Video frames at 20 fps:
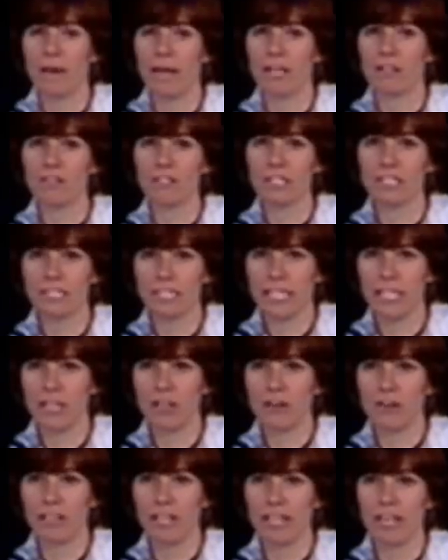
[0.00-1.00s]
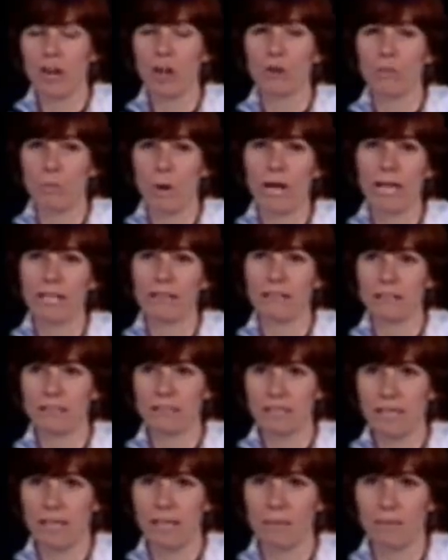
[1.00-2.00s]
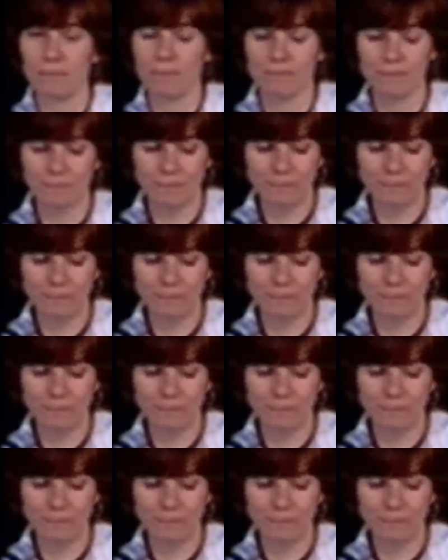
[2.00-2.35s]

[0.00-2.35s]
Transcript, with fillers: their energy security are one and the same.